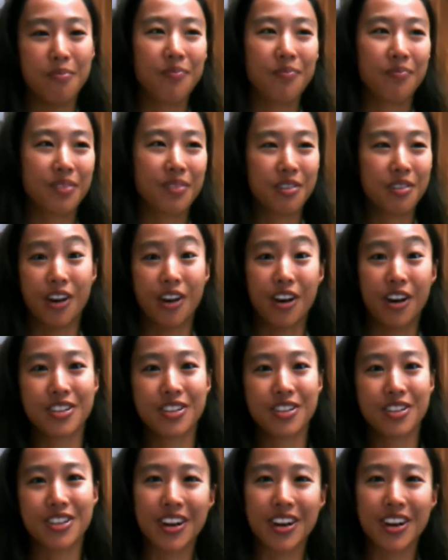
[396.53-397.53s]

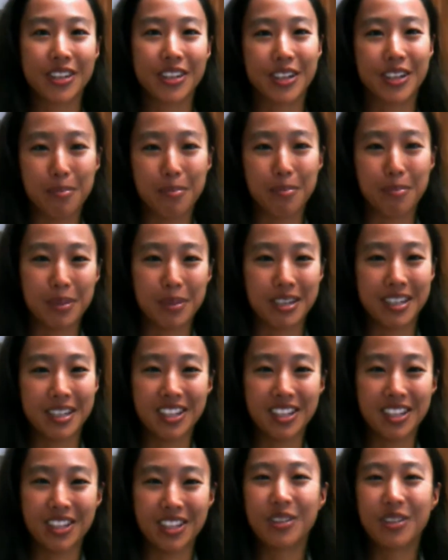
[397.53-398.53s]
father-daughter
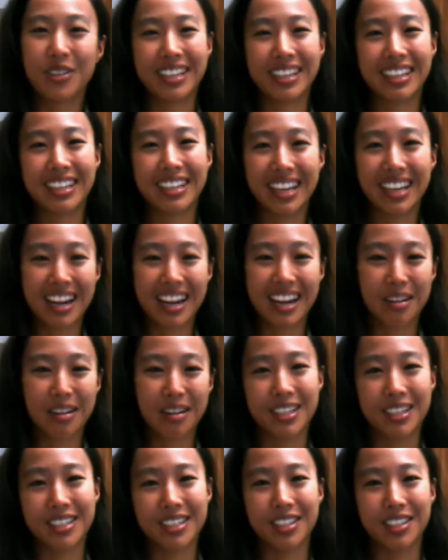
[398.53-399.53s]
competitions, who can get out of
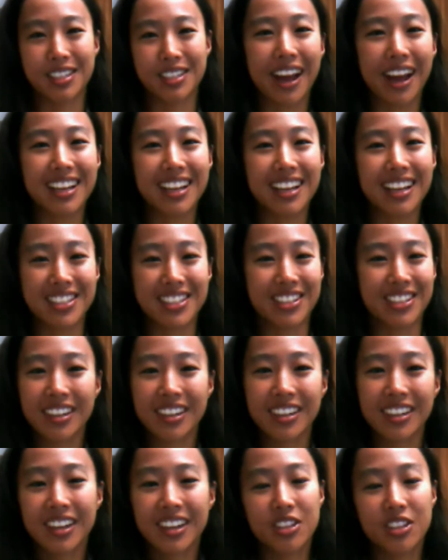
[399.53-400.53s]
braces faster.
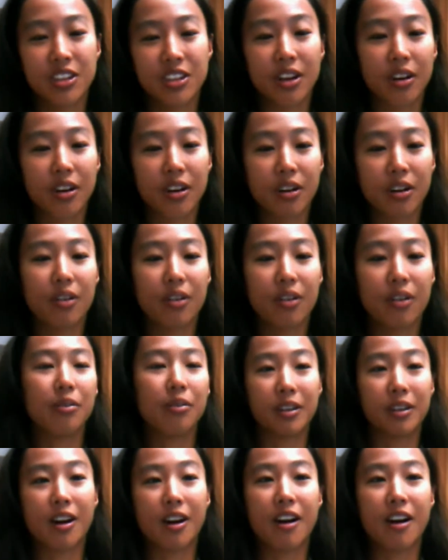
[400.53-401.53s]
So
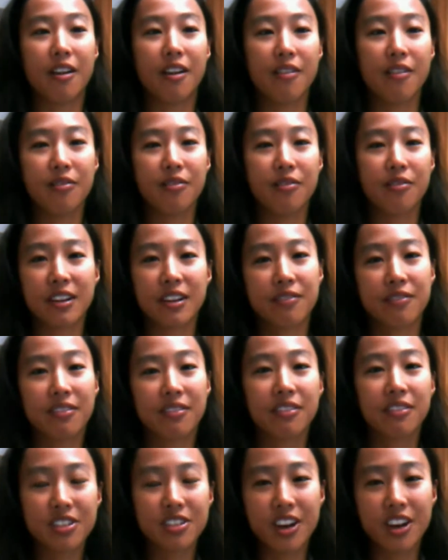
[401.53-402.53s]
we're offering
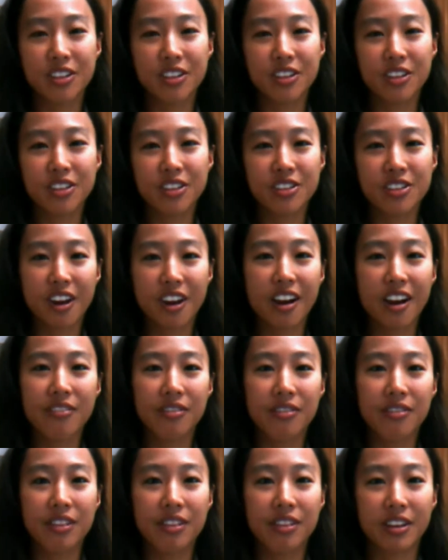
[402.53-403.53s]
$500 off
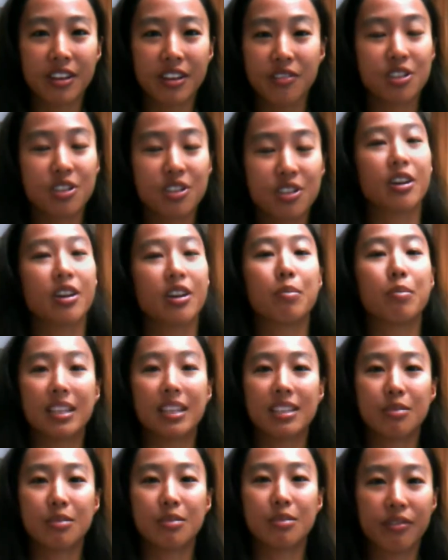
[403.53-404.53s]
if you start braces
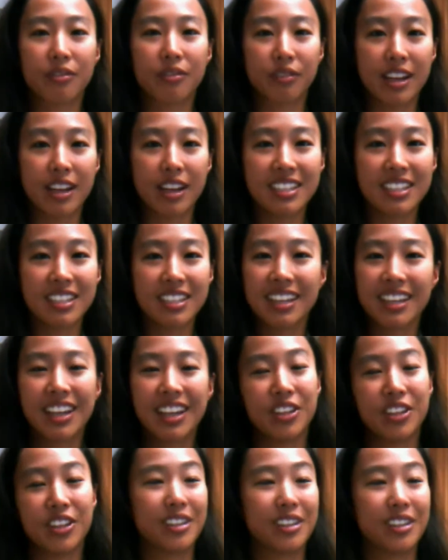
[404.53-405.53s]
with a friend.
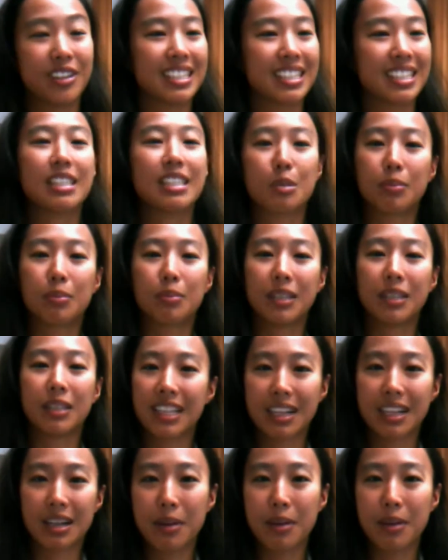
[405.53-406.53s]
You guys can split that
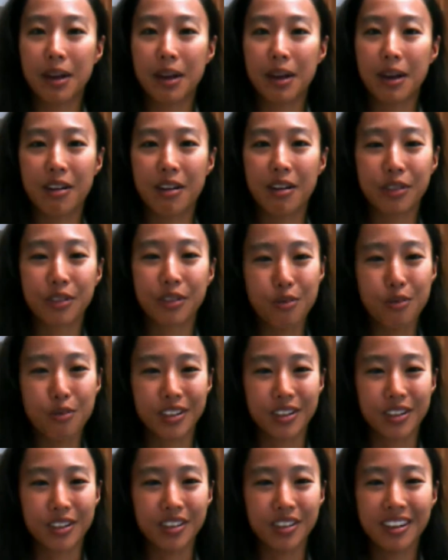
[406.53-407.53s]
up however you want
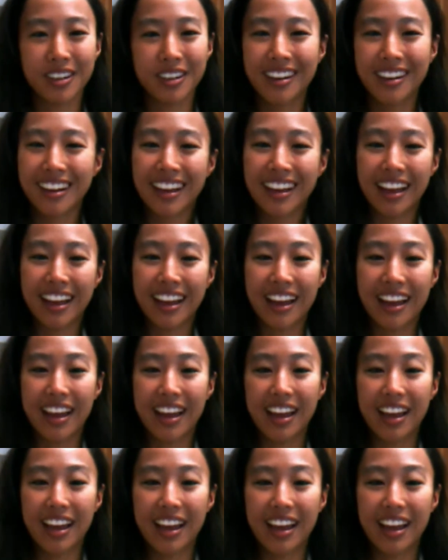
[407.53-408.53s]
to, and